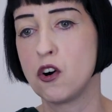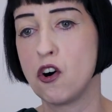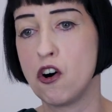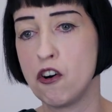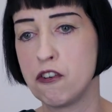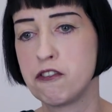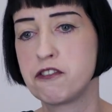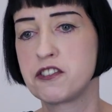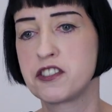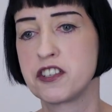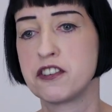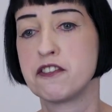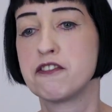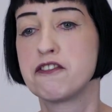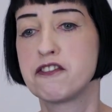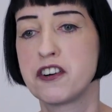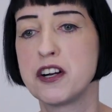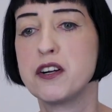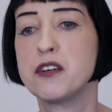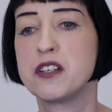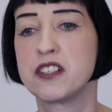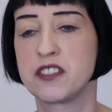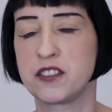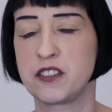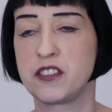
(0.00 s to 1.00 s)
often
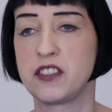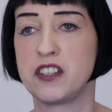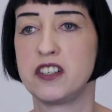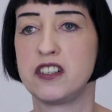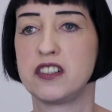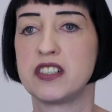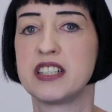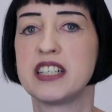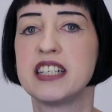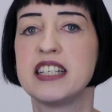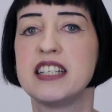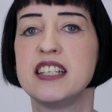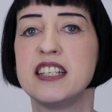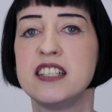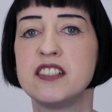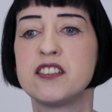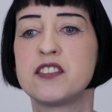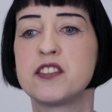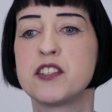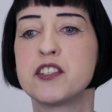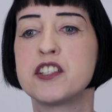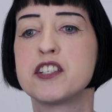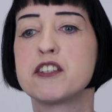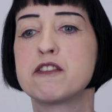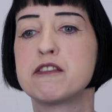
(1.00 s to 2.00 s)
focus on
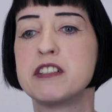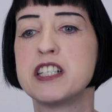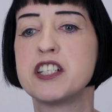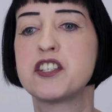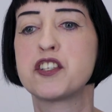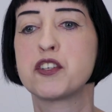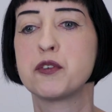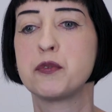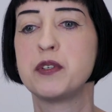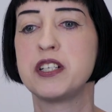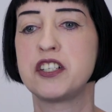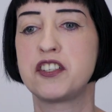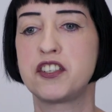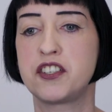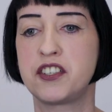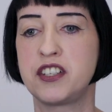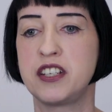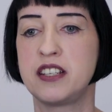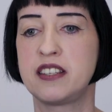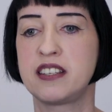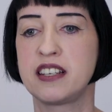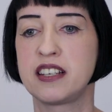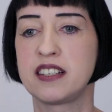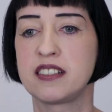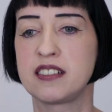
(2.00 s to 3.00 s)
is the degree to which
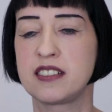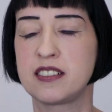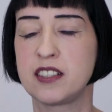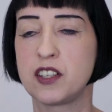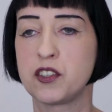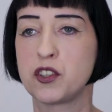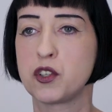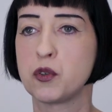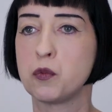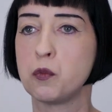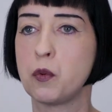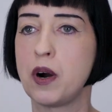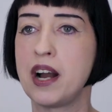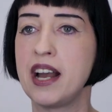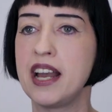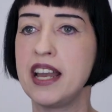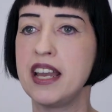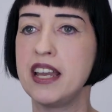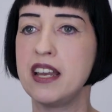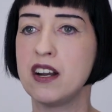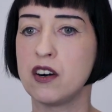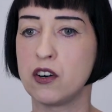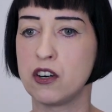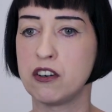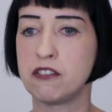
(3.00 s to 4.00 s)
she thinks that the
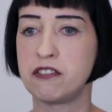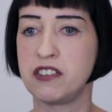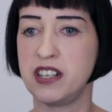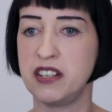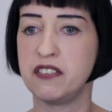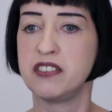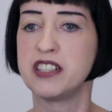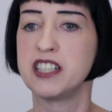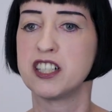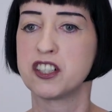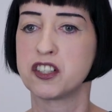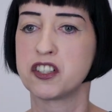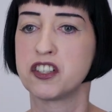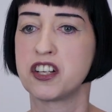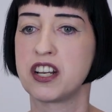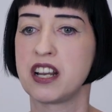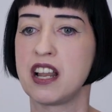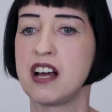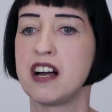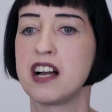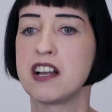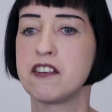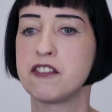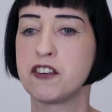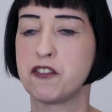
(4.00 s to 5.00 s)
way of living a good
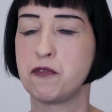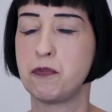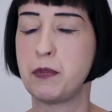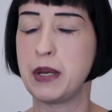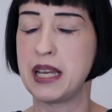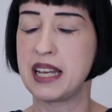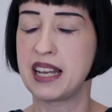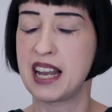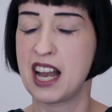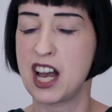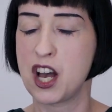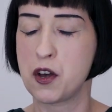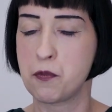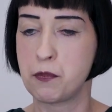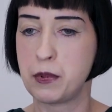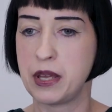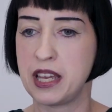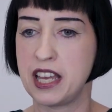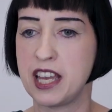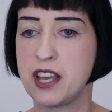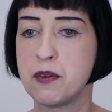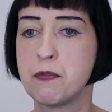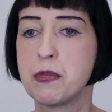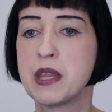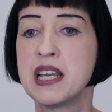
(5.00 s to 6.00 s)
life, of being
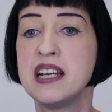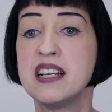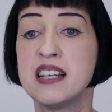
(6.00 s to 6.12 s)
happy,